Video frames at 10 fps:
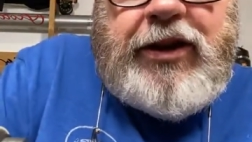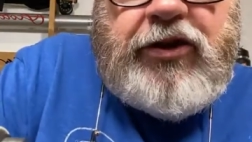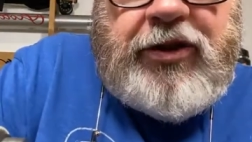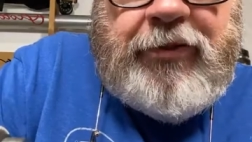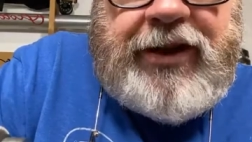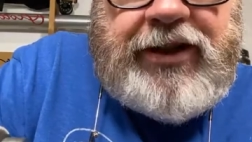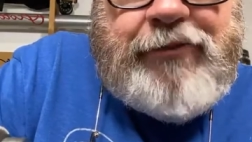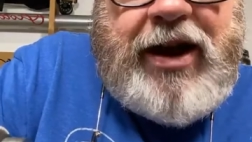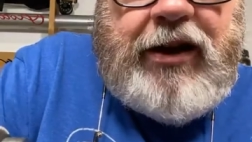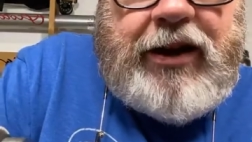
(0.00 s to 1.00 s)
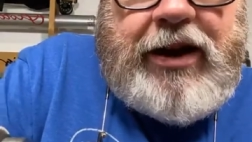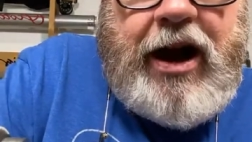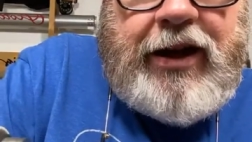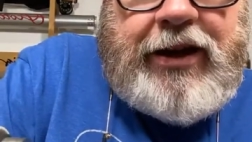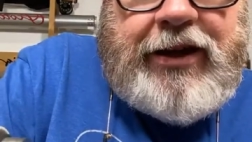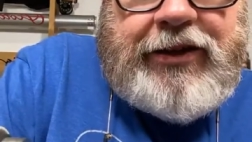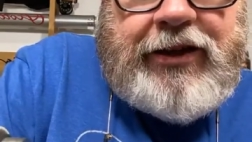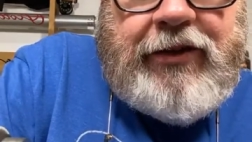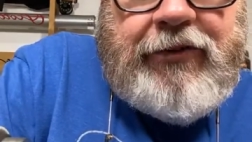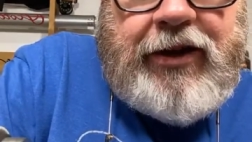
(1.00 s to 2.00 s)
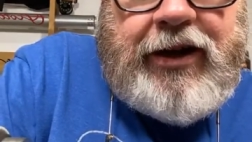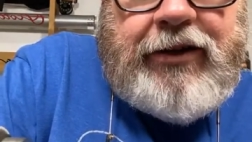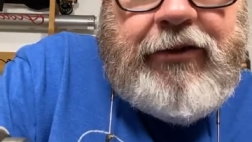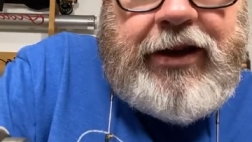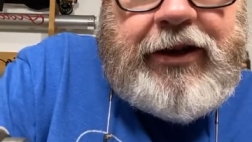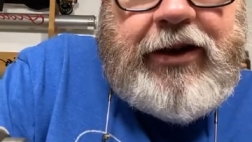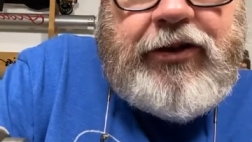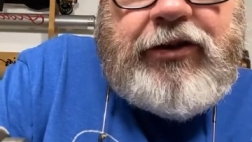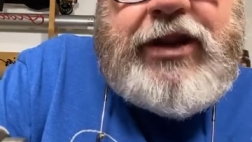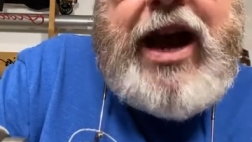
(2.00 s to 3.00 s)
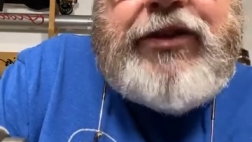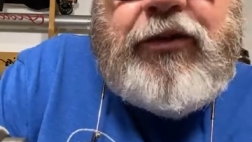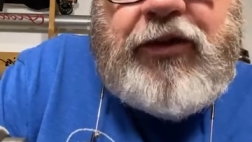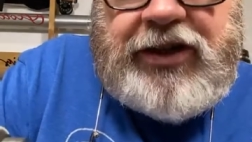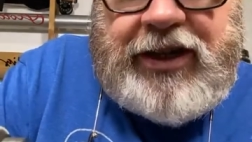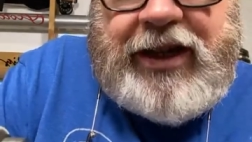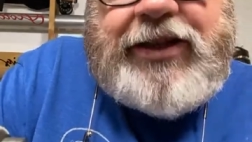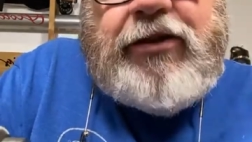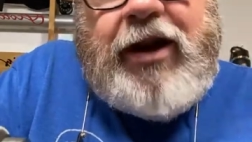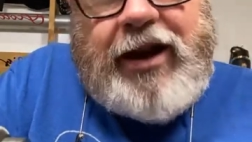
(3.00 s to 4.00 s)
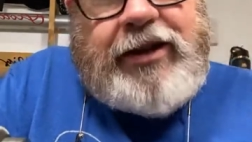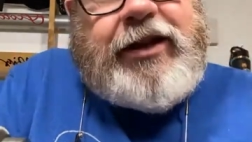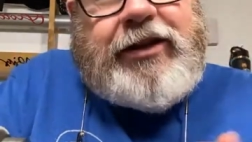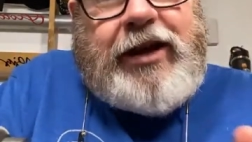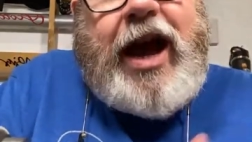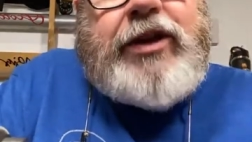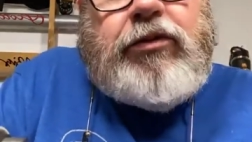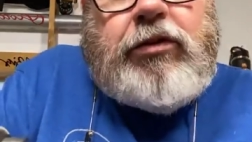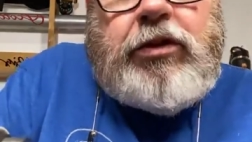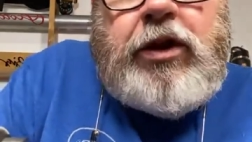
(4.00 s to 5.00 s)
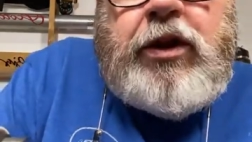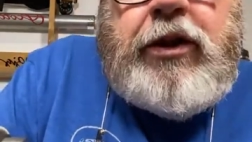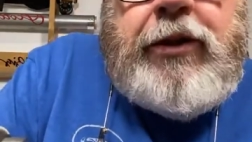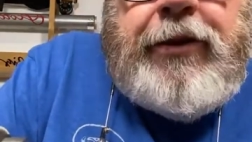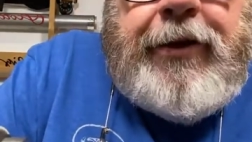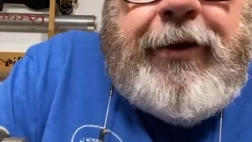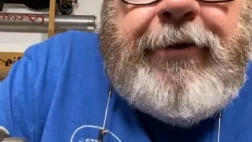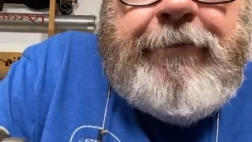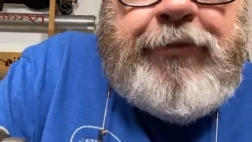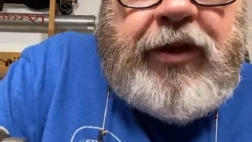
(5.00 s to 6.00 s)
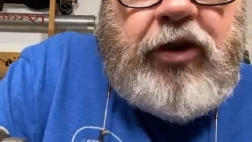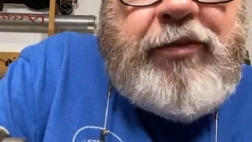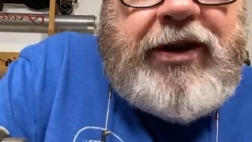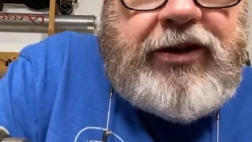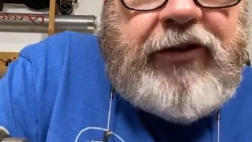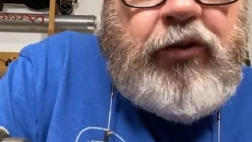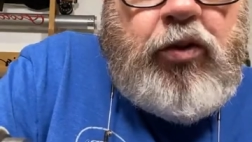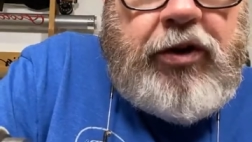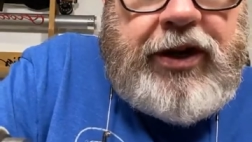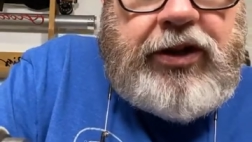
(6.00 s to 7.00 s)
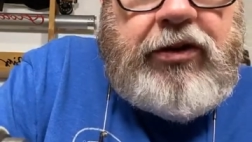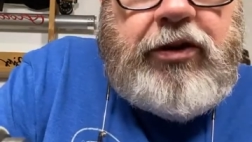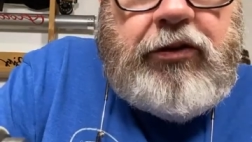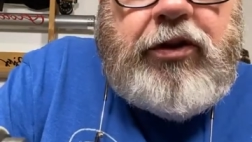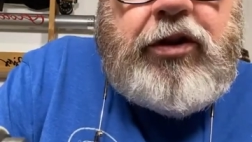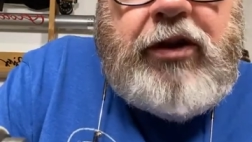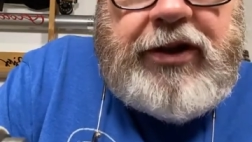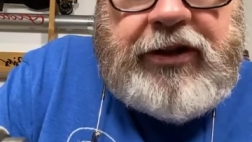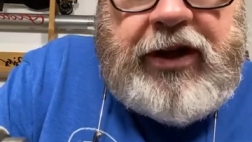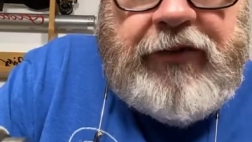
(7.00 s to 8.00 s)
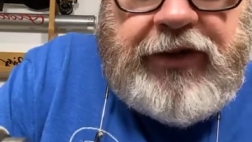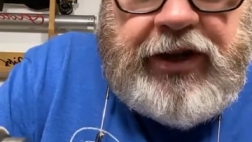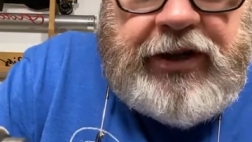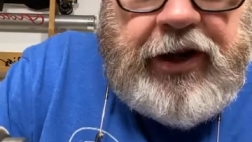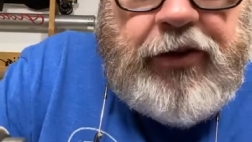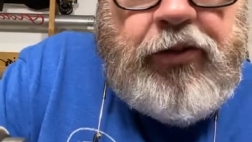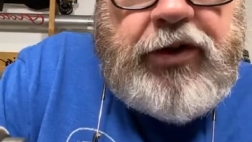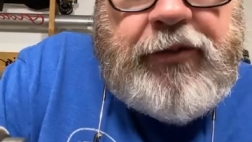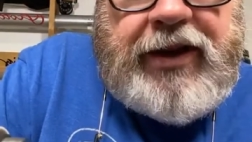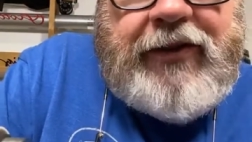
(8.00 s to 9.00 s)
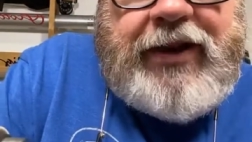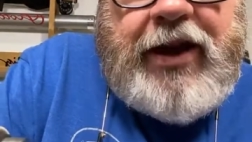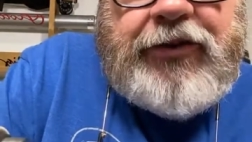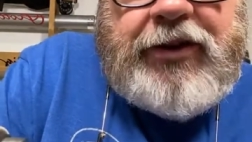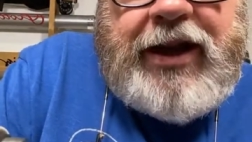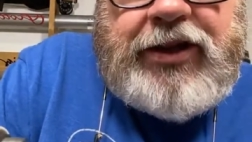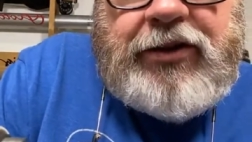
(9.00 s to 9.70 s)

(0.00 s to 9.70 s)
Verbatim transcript: You used to play some minor league hockey and stuff right there. It's Doswell, Virginia. That's right. It's Doswell. A little bit of Civil War history through the great state of Virginia, of course, but even out through that